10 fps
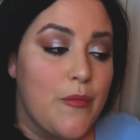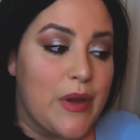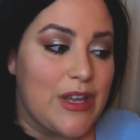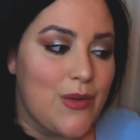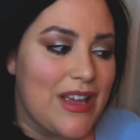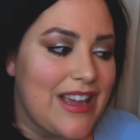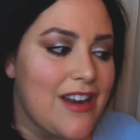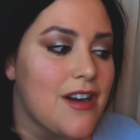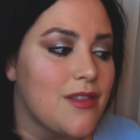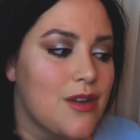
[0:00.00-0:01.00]
But you
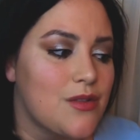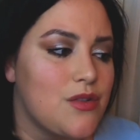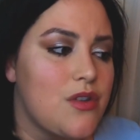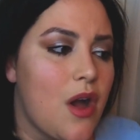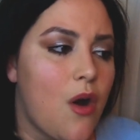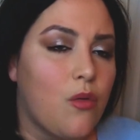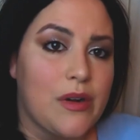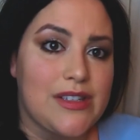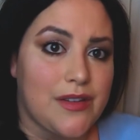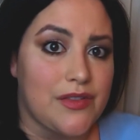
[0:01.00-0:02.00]
hear there's no
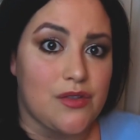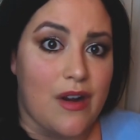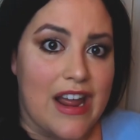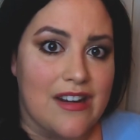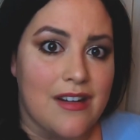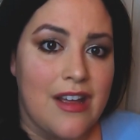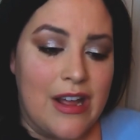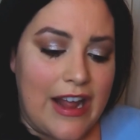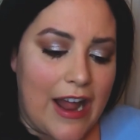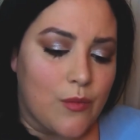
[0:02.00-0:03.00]
risk of strain.
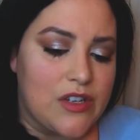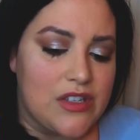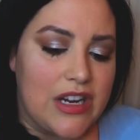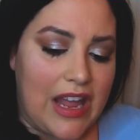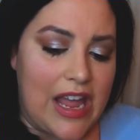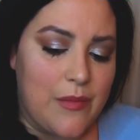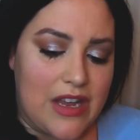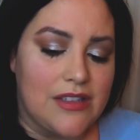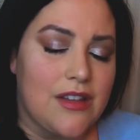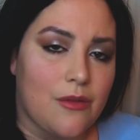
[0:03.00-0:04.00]
And when she came
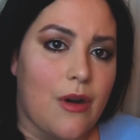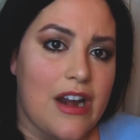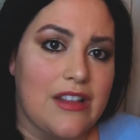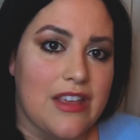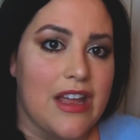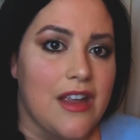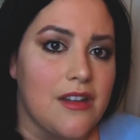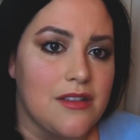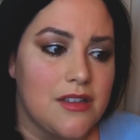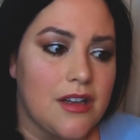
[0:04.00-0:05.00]
into the run at the
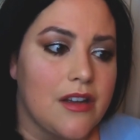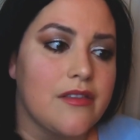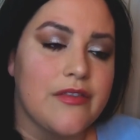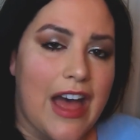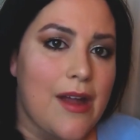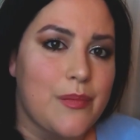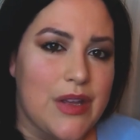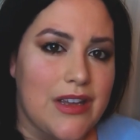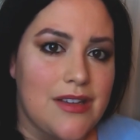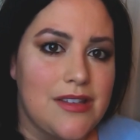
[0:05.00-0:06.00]
end of that
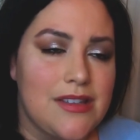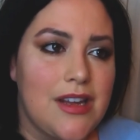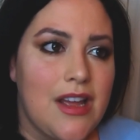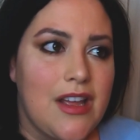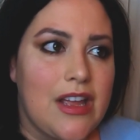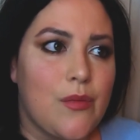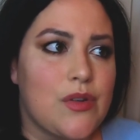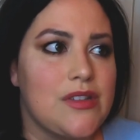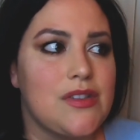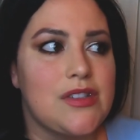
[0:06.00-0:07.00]
piece, it
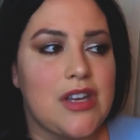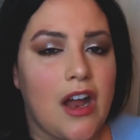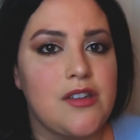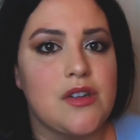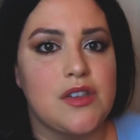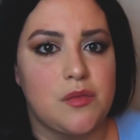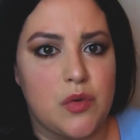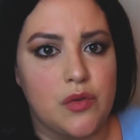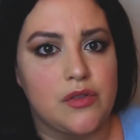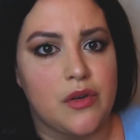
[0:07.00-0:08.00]
was such a
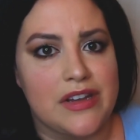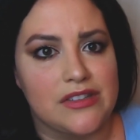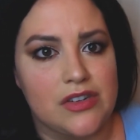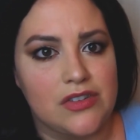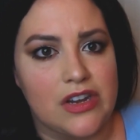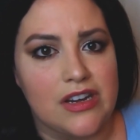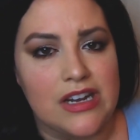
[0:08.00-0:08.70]
smooth transition.